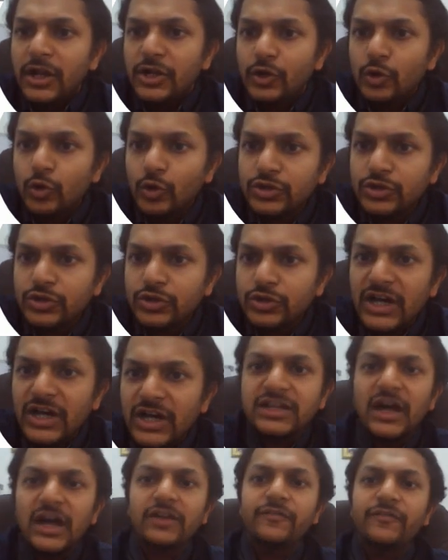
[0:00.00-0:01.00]
Two stars
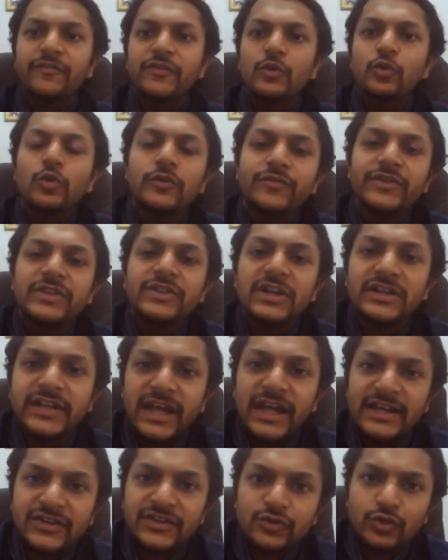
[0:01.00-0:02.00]
are viewed with a
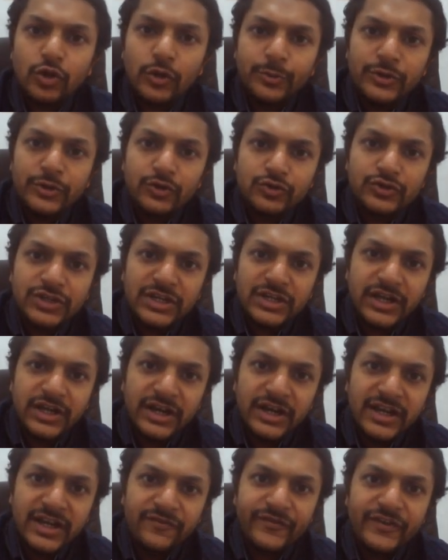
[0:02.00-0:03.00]
telescope using
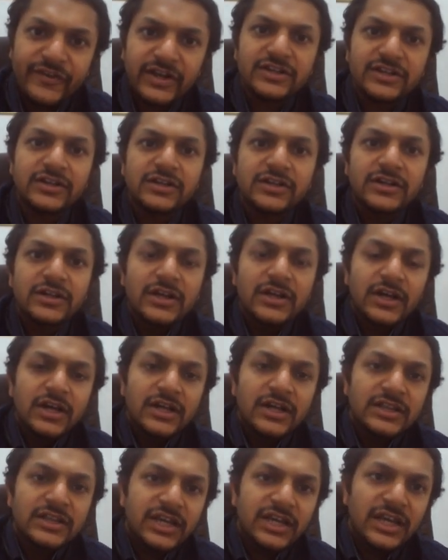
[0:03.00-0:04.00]
green filter.
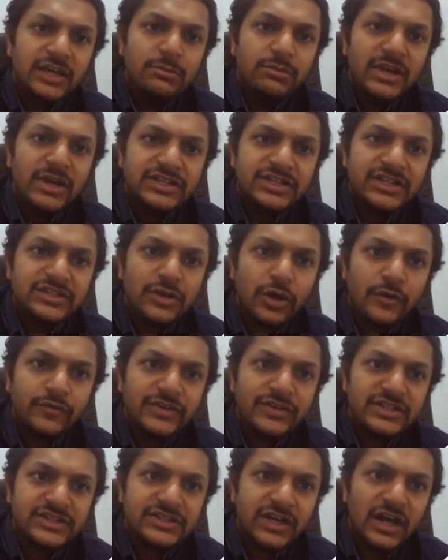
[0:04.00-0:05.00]
The images of
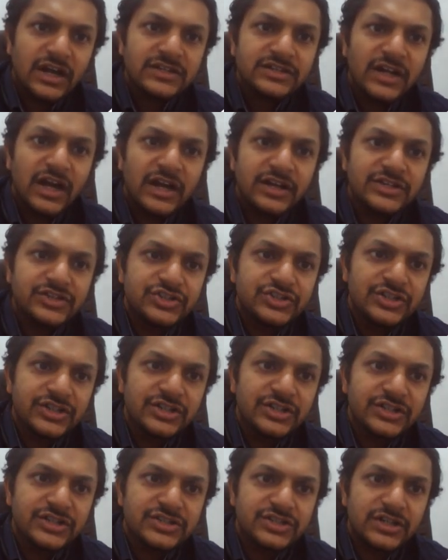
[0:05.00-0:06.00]
the stars are
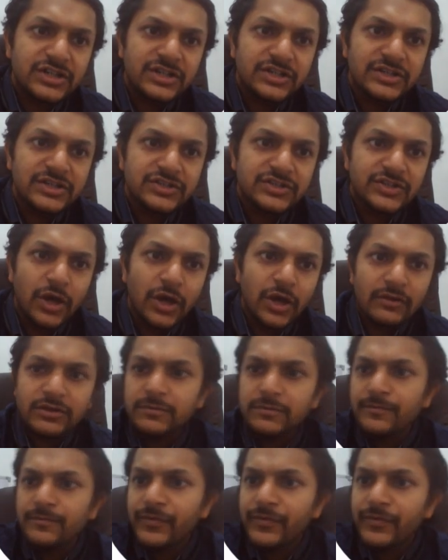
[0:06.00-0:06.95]
just resolved.